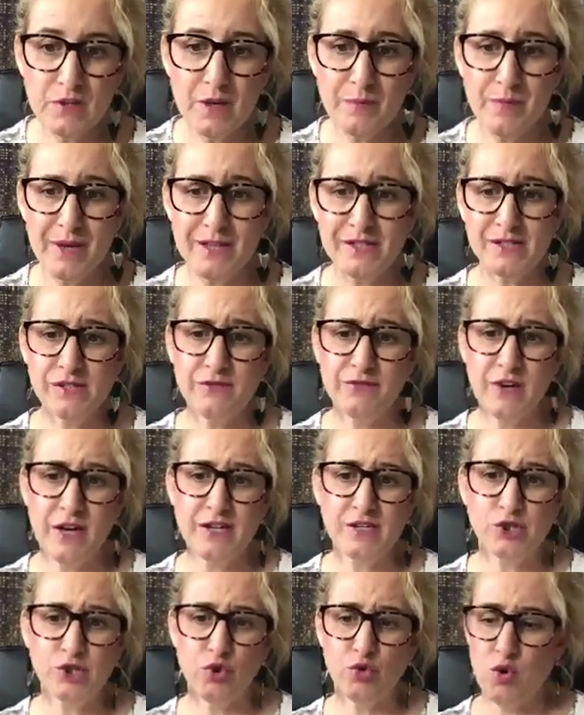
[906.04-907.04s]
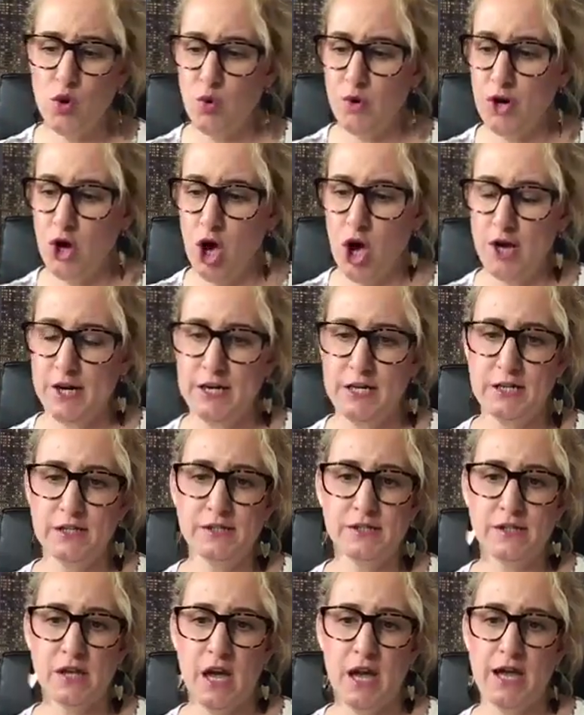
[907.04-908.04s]
Best advice to grow an
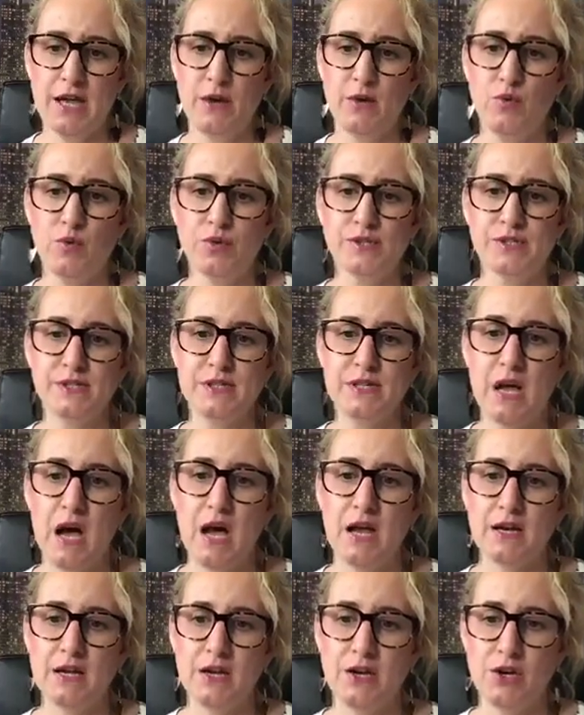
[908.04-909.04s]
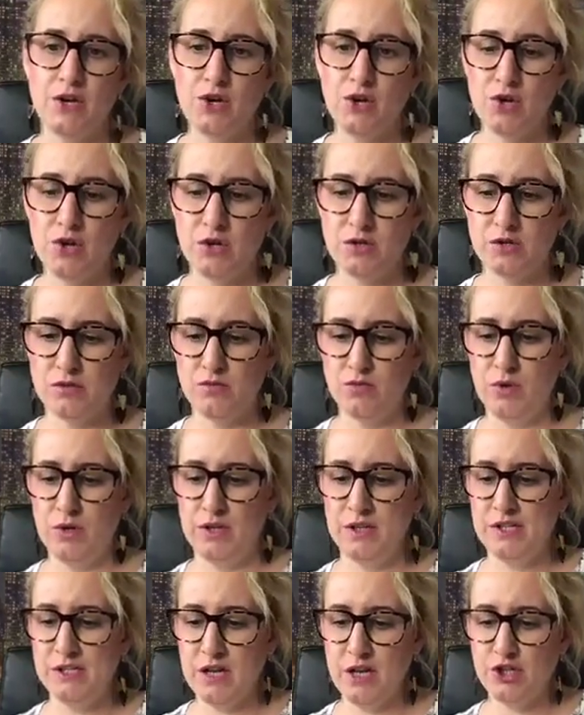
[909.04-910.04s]
audience. I was not going to
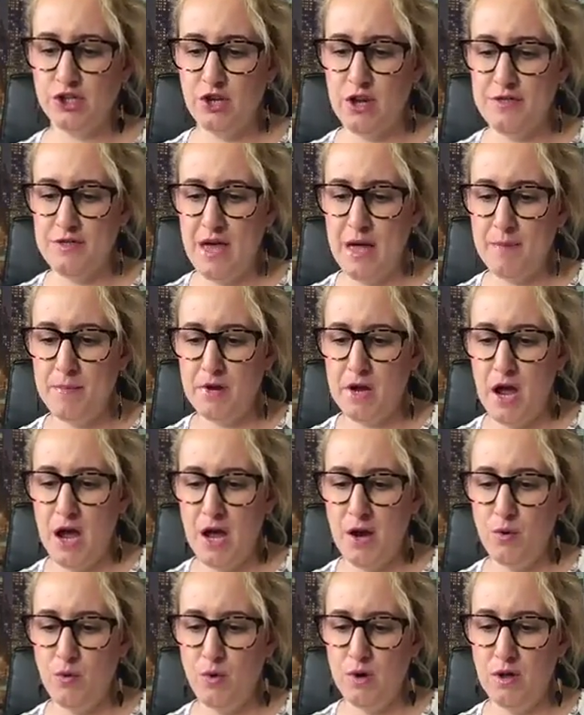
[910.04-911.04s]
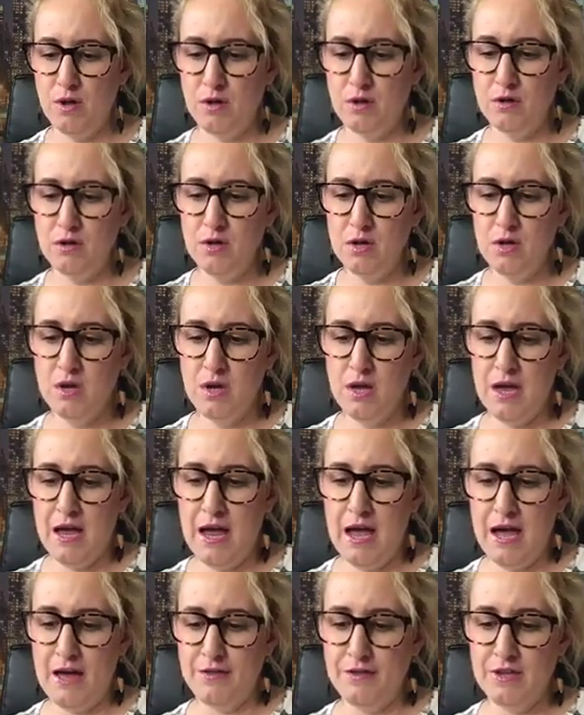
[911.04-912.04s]
really touch on that, but I will
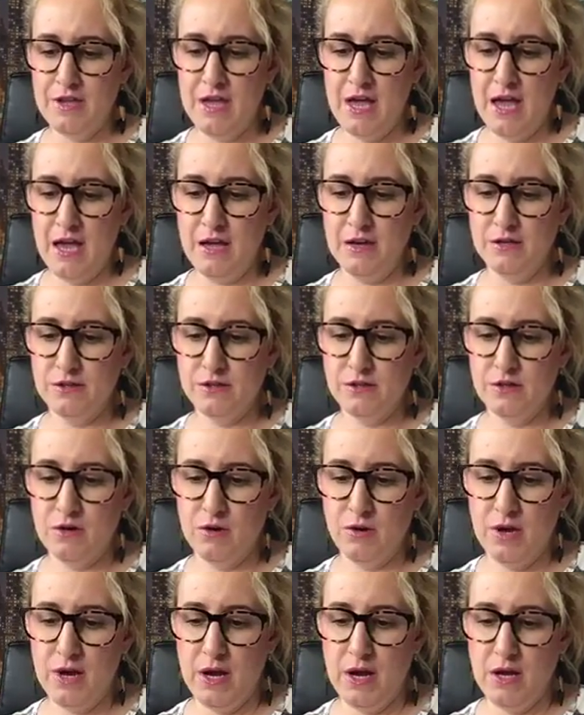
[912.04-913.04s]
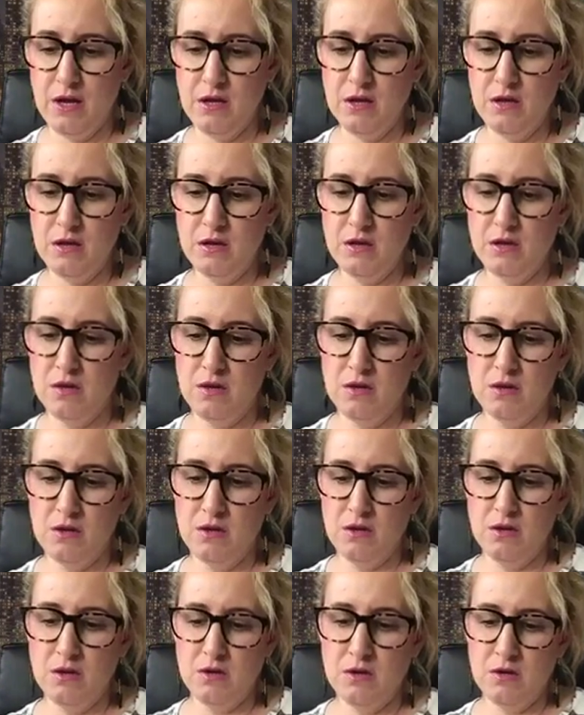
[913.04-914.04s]
at the end, okay?
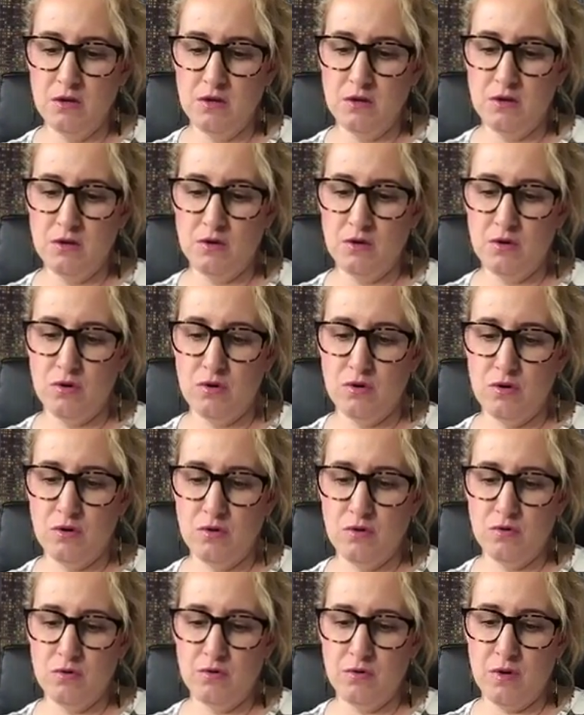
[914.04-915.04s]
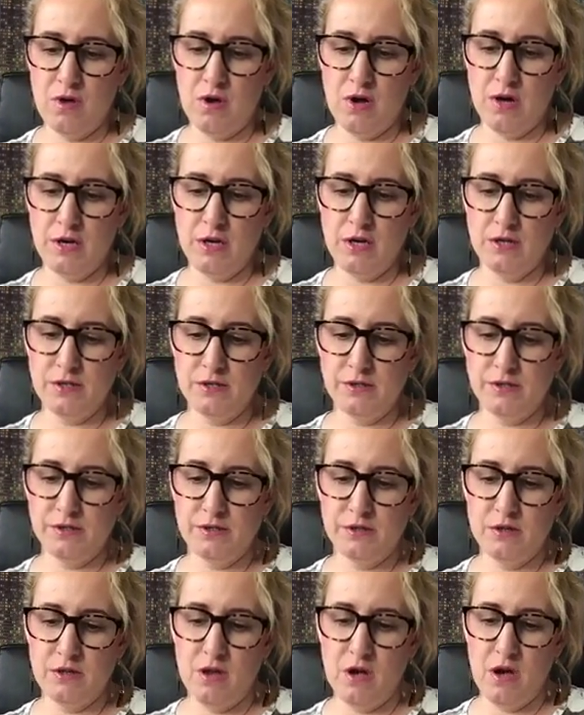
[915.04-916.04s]
Grow
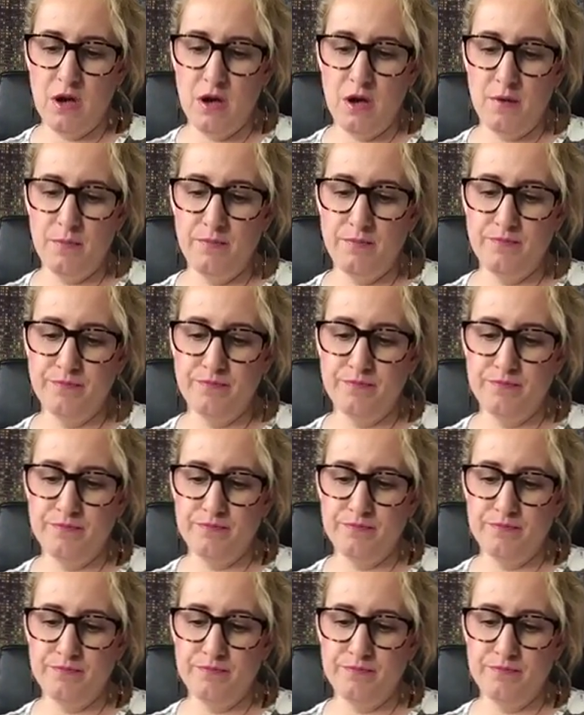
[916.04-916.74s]
audience. I'll